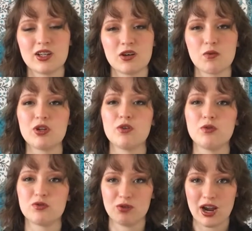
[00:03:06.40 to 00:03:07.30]
when you
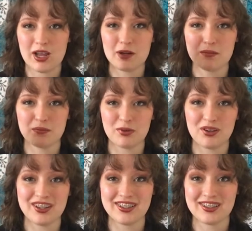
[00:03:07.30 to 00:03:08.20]
try and
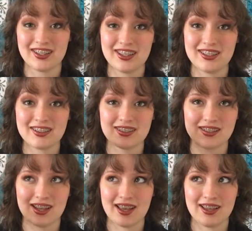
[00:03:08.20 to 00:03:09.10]
put like
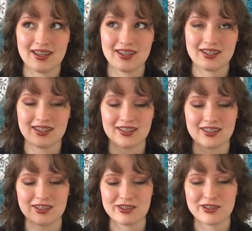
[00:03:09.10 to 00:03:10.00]
today in
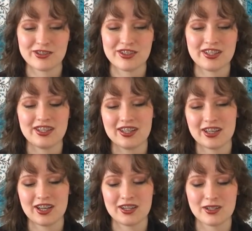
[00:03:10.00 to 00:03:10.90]
history, it
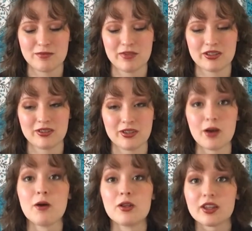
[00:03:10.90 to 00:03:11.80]
kind of messes
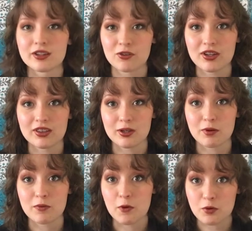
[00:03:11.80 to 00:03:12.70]
up. That's a great thing
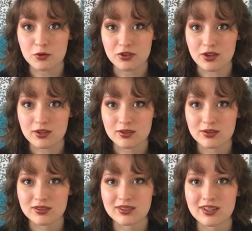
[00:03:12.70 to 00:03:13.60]
about Foucault, that
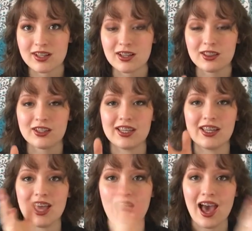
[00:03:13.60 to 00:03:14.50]
looking
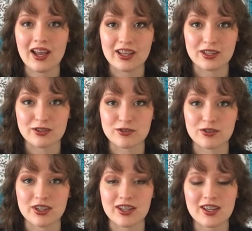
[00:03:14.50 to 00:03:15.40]
at
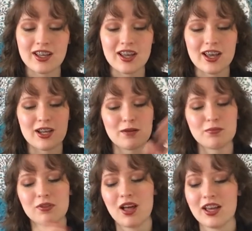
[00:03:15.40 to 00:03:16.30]
history and
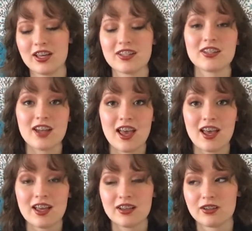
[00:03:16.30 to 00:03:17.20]
applying it
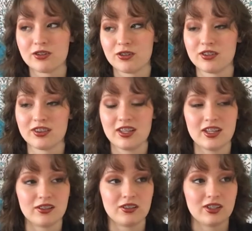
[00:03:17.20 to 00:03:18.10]
today into certain
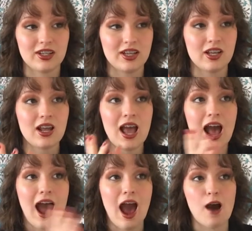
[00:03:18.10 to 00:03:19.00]
things, looking at
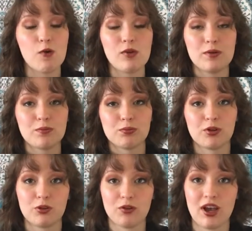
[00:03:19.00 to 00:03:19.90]
how we've
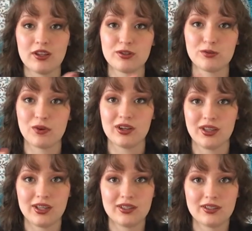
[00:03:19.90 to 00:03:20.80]
progressed, where
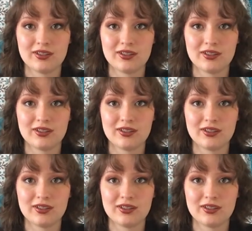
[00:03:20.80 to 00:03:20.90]
like,